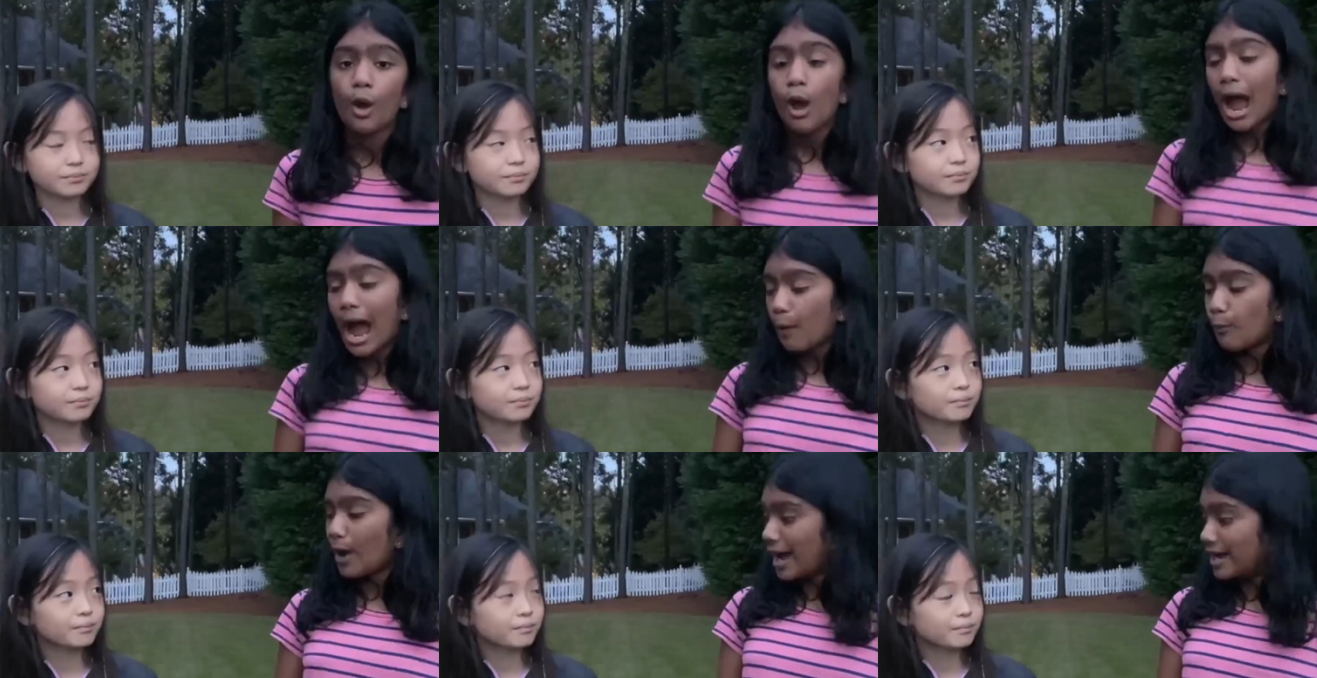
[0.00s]

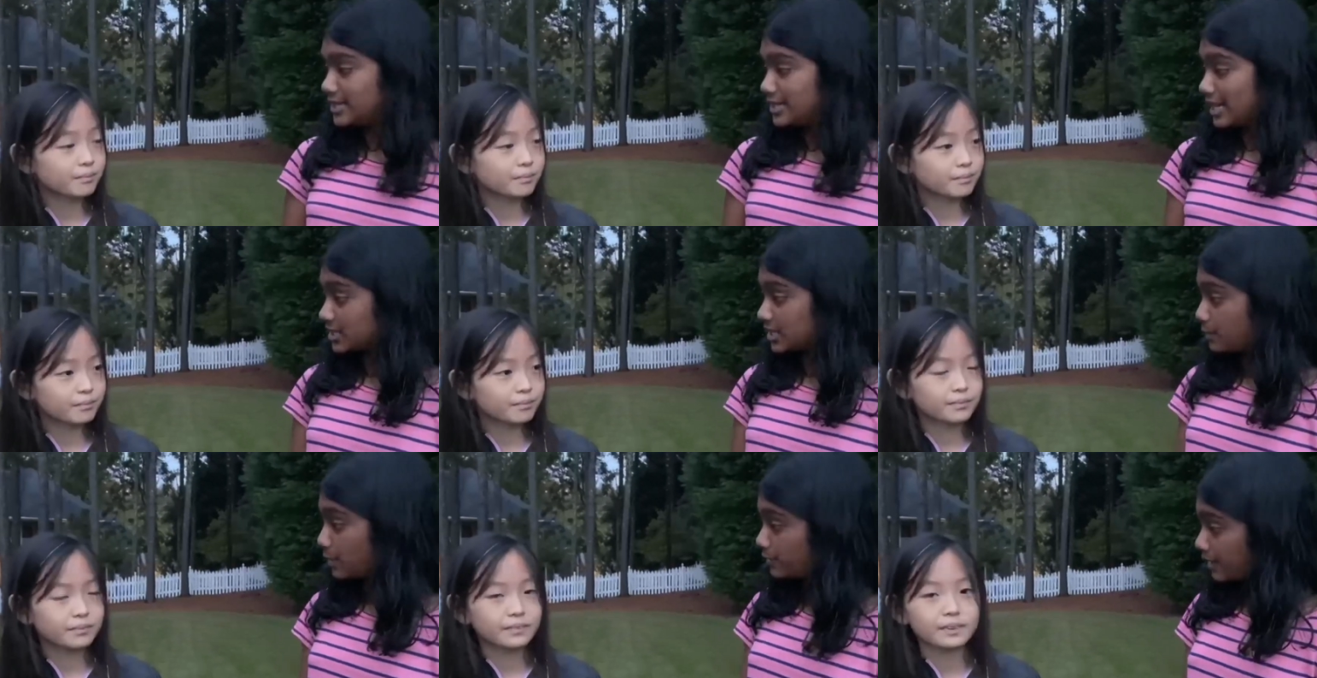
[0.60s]
Speaker 1: What ideas did we
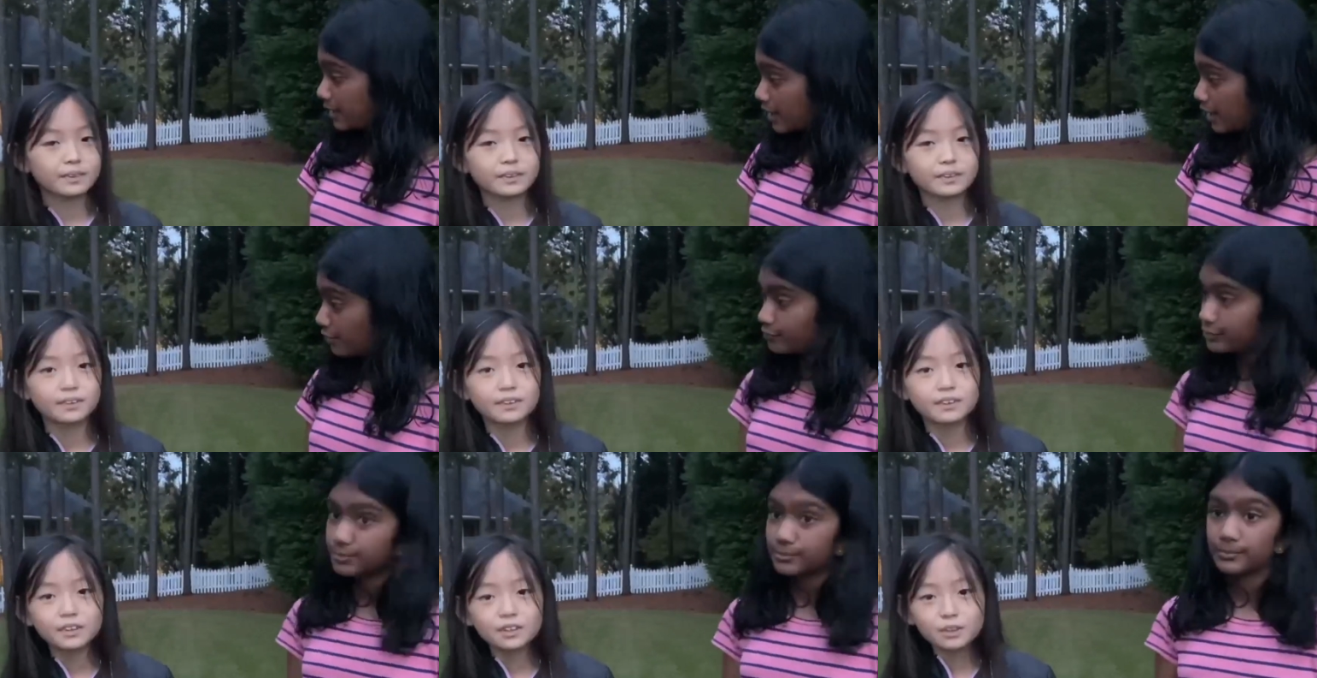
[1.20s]
think of?
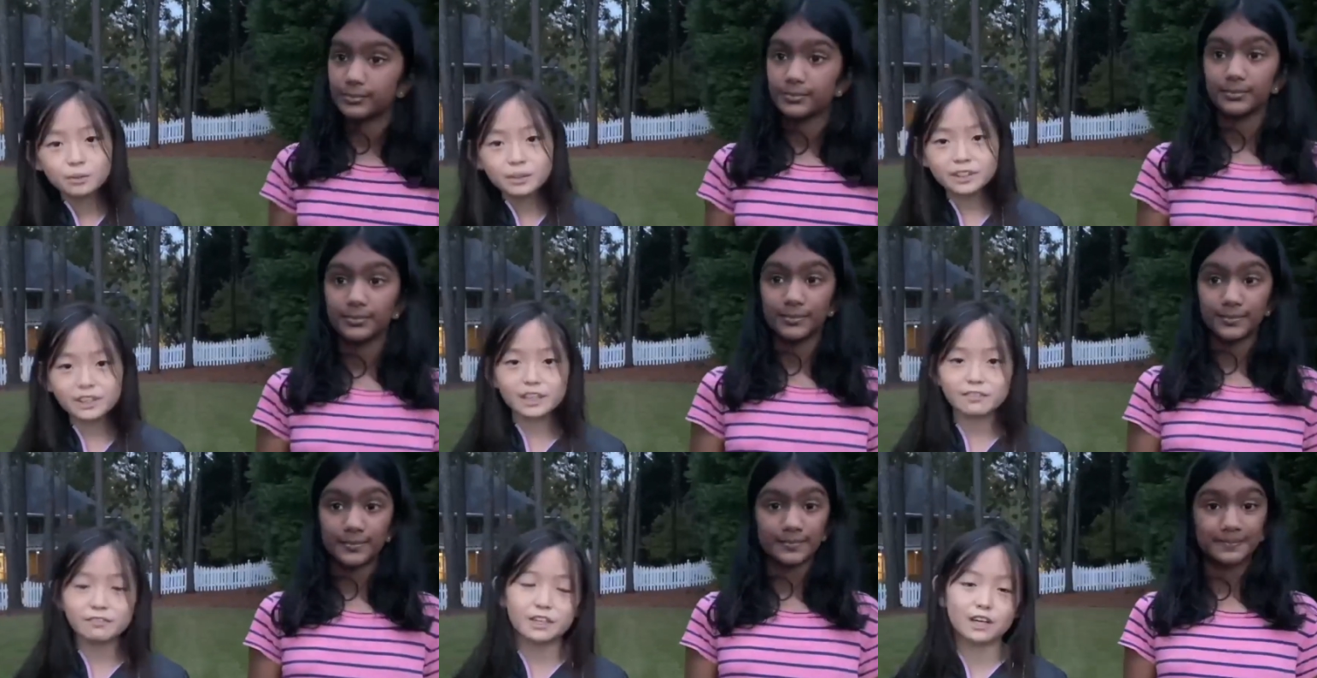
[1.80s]
We thought of
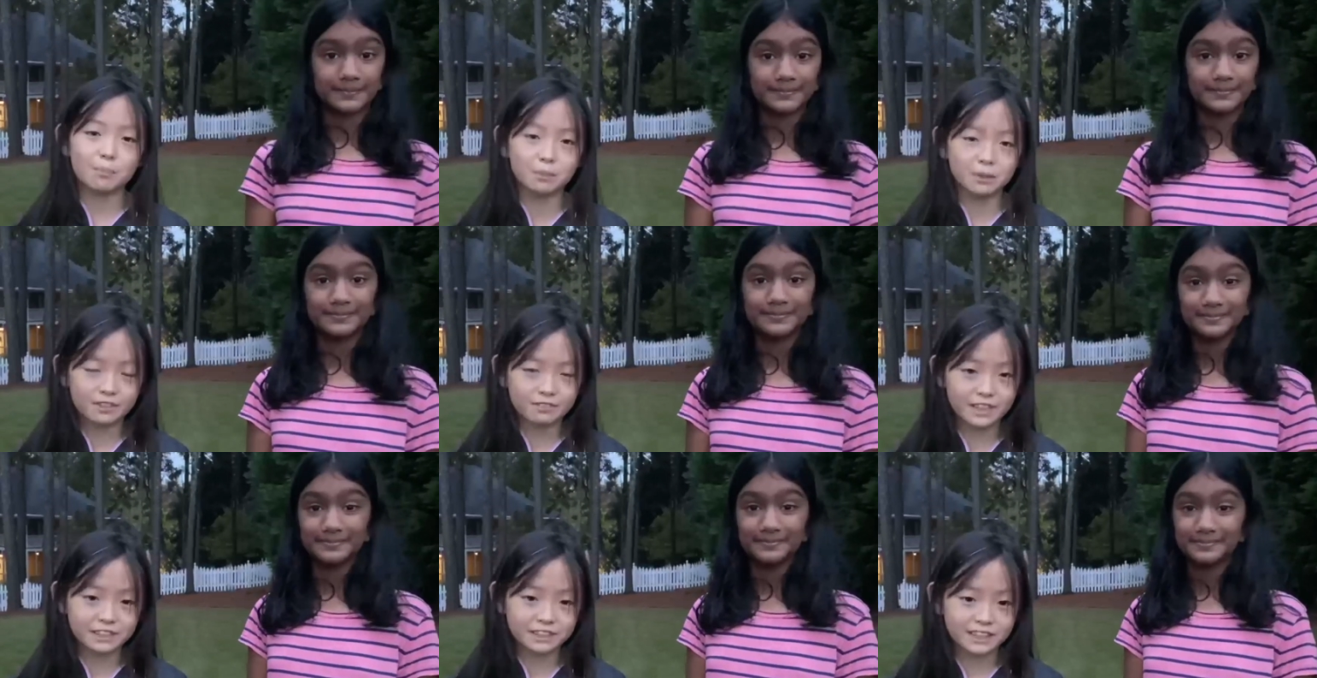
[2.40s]
a couple of
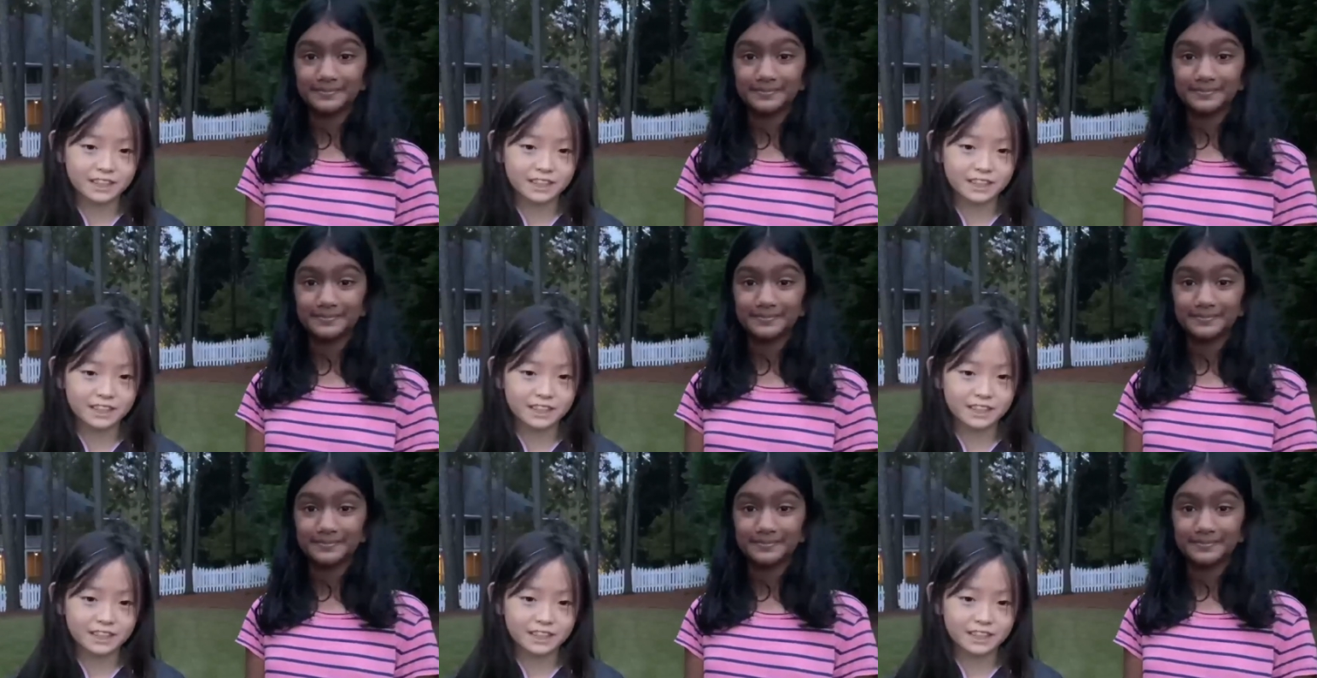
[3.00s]
ideas,